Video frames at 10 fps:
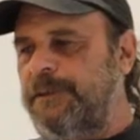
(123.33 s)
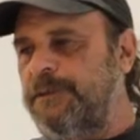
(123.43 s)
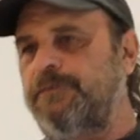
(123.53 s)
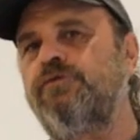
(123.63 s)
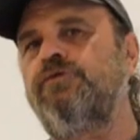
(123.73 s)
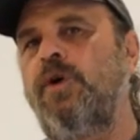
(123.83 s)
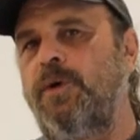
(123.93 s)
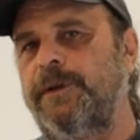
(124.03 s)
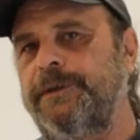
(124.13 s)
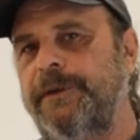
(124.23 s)
I just
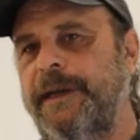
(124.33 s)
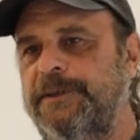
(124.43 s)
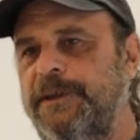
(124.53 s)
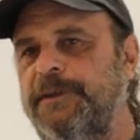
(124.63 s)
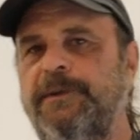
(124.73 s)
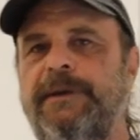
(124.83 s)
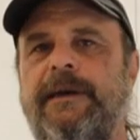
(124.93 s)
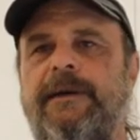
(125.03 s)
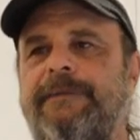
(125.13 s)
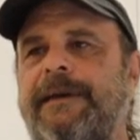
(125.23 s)
rolled. Okay, so this was
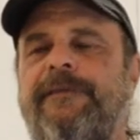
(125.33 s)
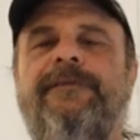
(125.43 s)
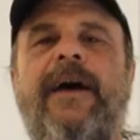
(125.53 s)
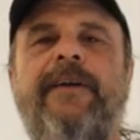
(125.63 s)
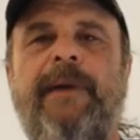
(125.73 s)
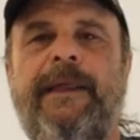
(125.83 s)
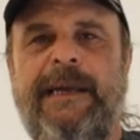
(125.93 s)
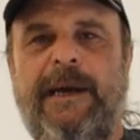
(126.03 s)
like a like a five mile